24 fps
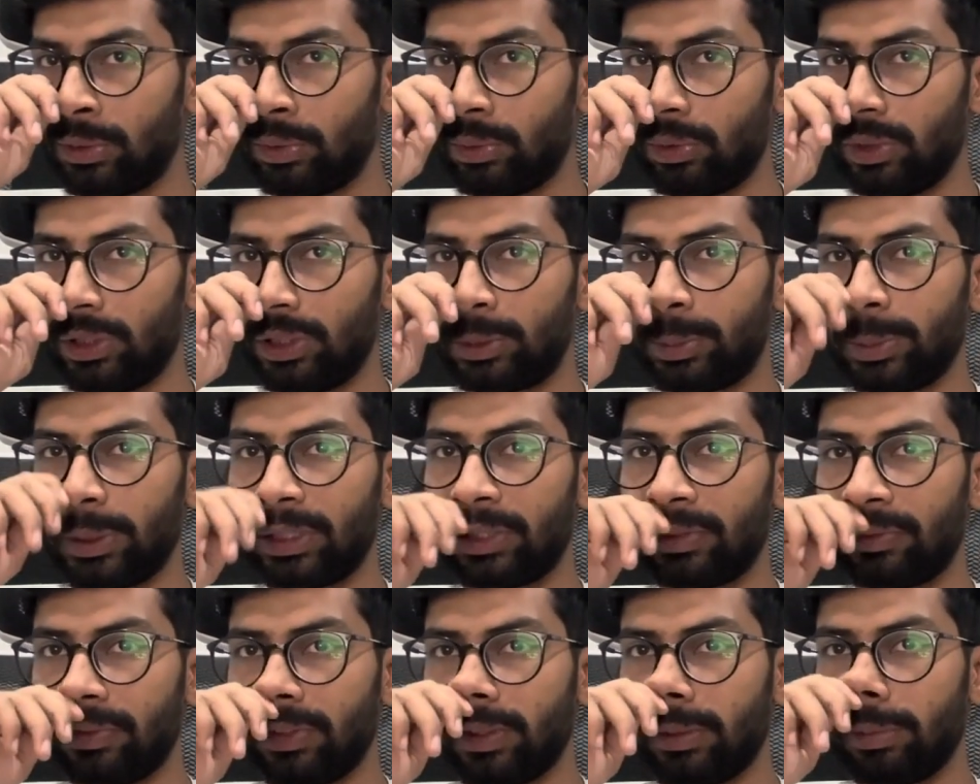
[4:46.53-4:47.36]
to the
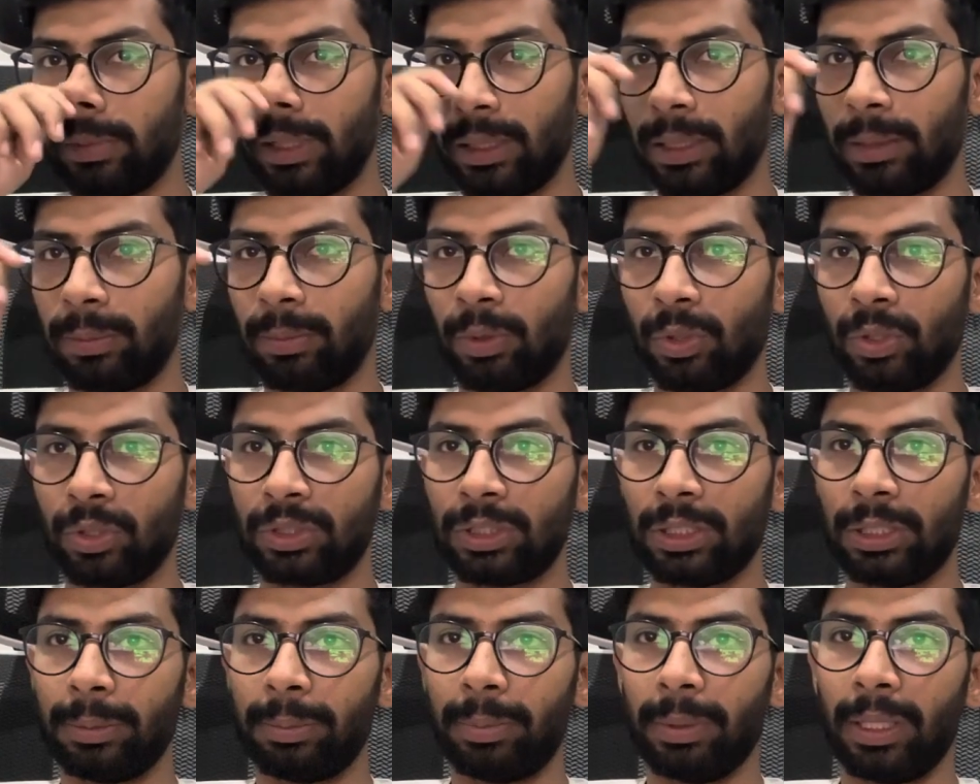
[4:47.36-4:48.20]
specific mailbox
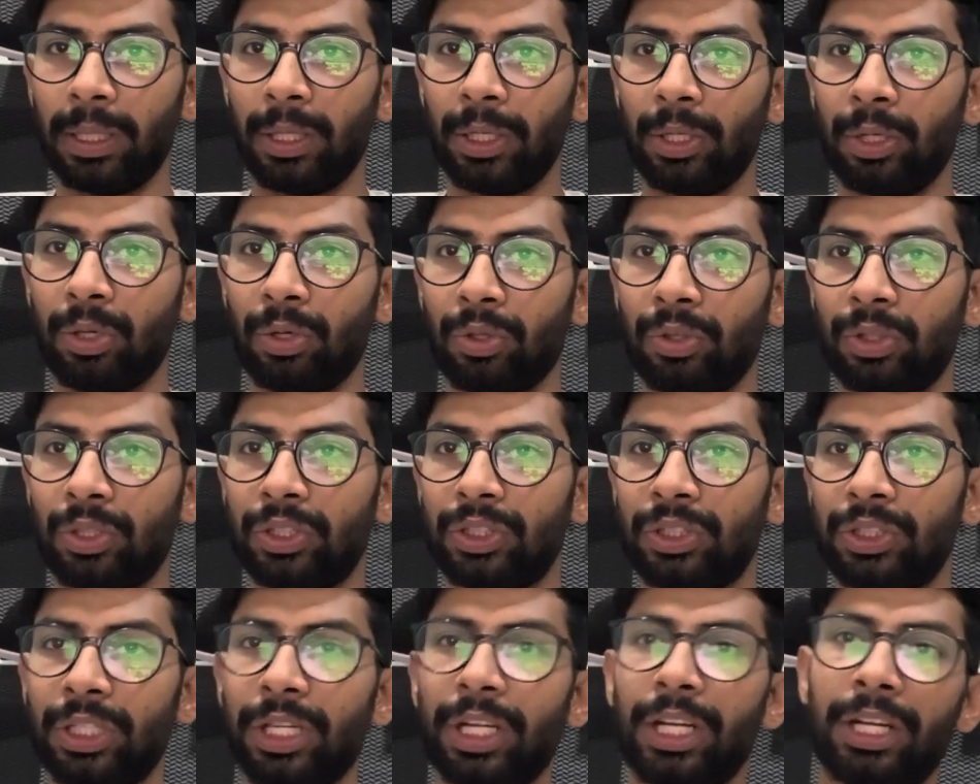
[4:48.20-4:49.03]
depending on the
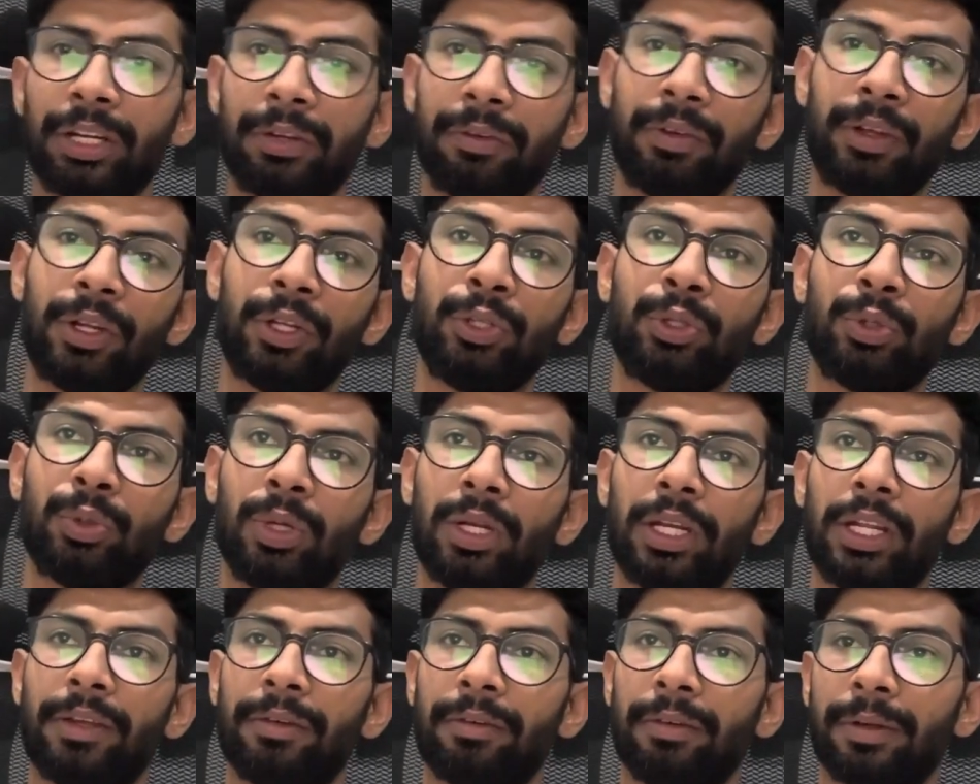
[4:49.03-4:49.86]
state where you
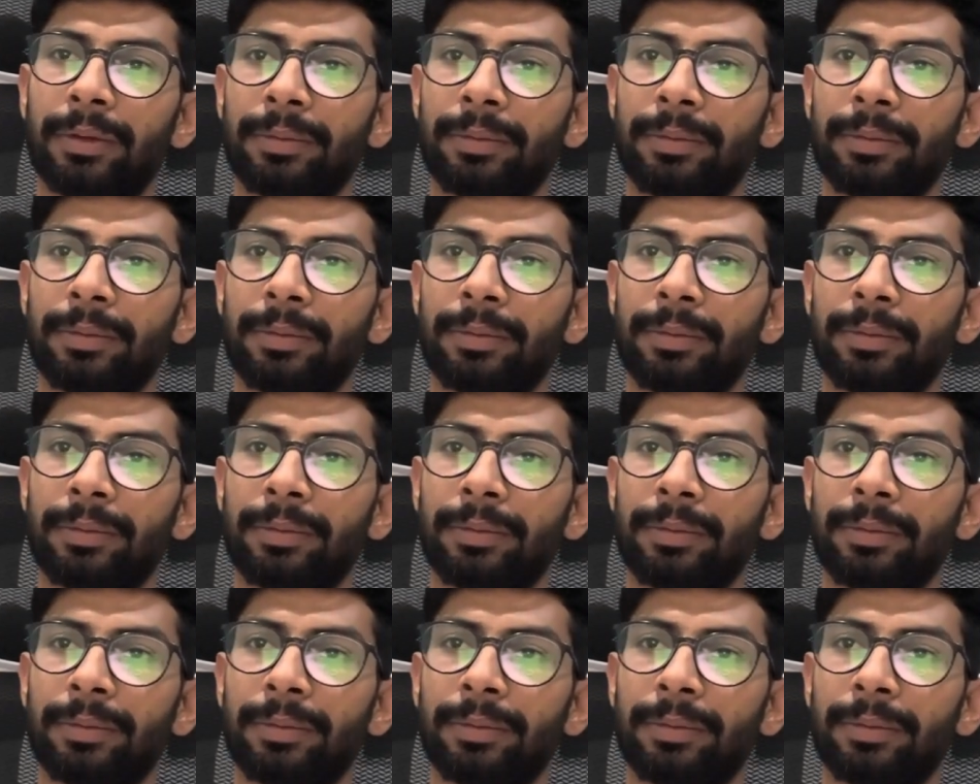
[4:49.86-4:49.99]
live.